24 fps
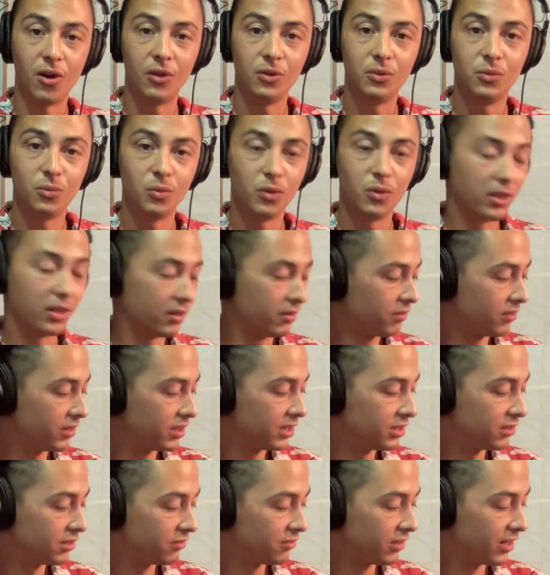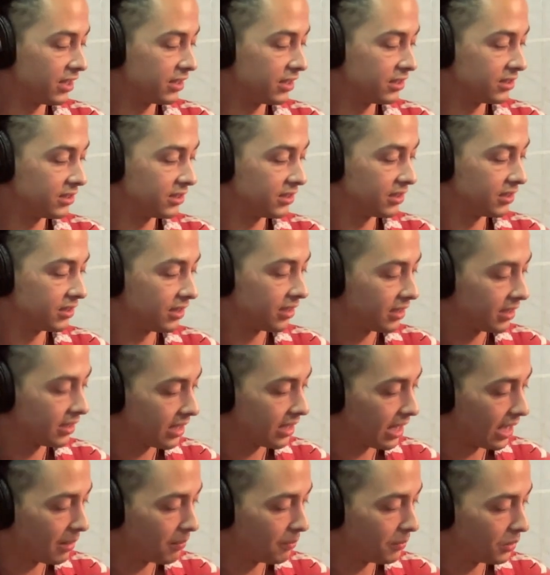on one of these frets,
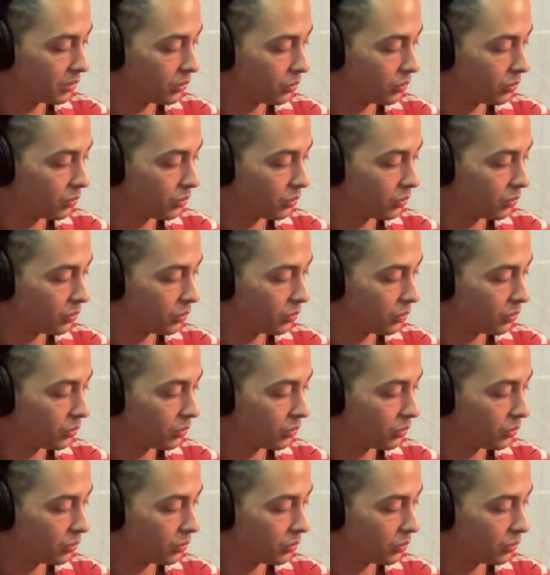in